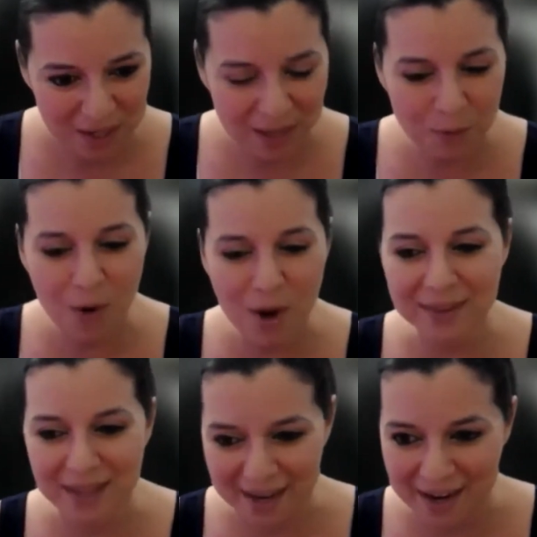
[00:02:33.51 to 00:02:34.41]
They want
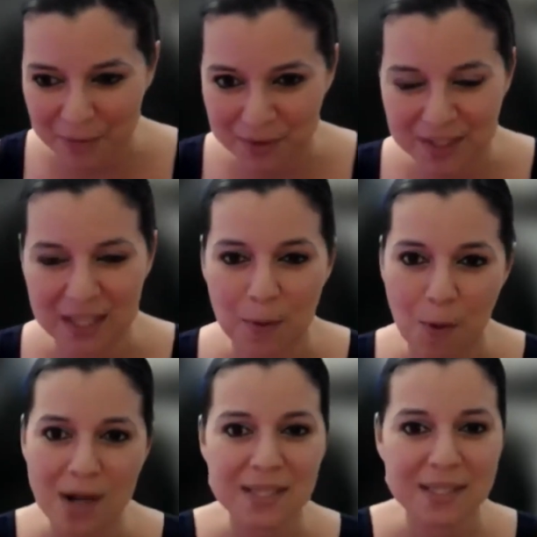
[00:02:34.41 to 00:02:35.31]
that kind of a thing. They
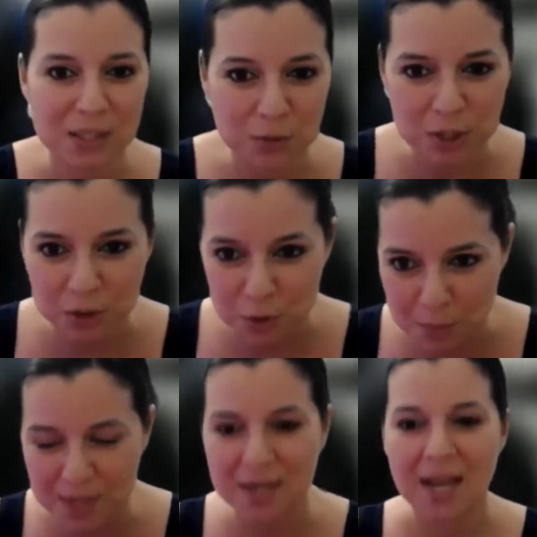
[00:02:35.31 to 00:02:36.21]
want to see you
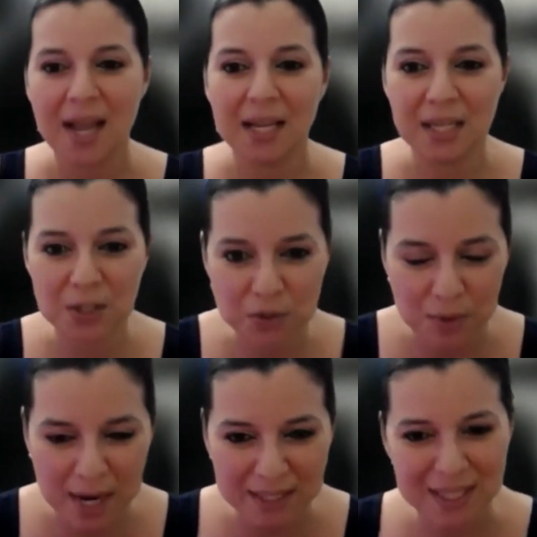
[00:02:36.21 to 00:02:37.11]
human and
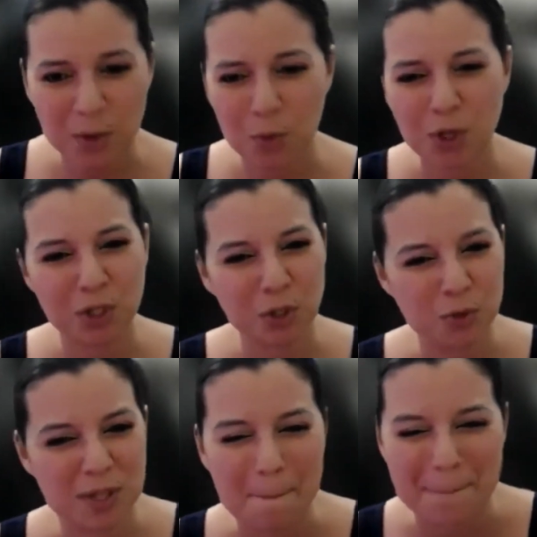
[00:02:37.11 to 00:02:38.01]
interacting. They don't want you
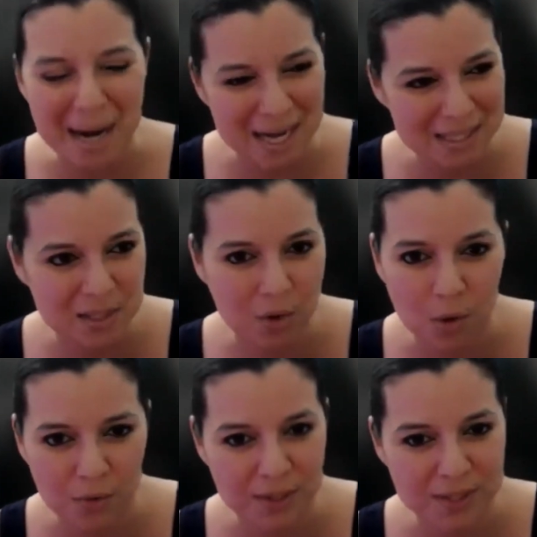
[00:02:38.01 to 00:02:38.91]
using bots
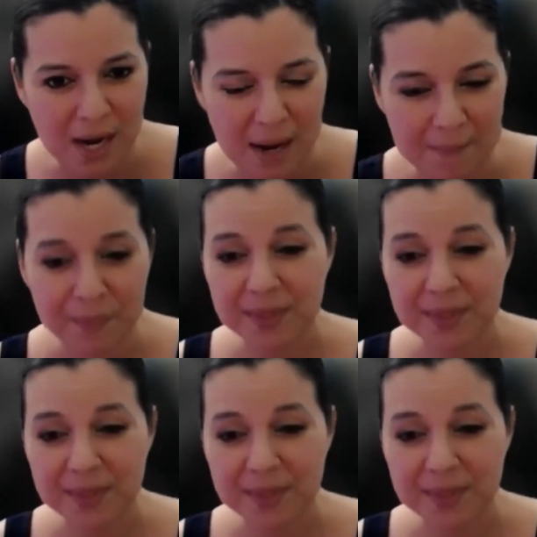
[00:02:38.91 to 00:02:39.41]
all the time.